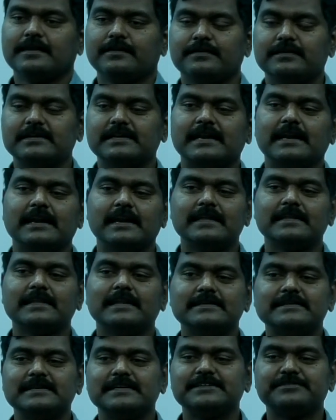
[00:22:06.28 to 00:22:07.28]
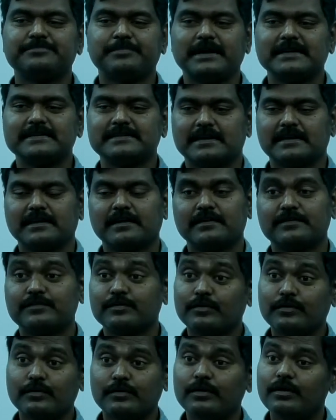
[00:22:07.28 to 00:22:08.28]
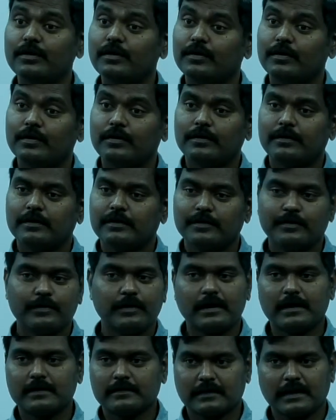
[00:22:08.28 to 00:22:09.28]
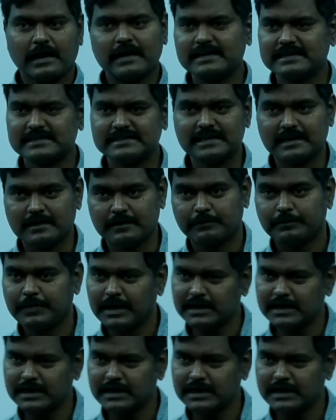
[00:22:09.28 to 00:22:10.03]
So generally the jeans pants are there. So you are understand.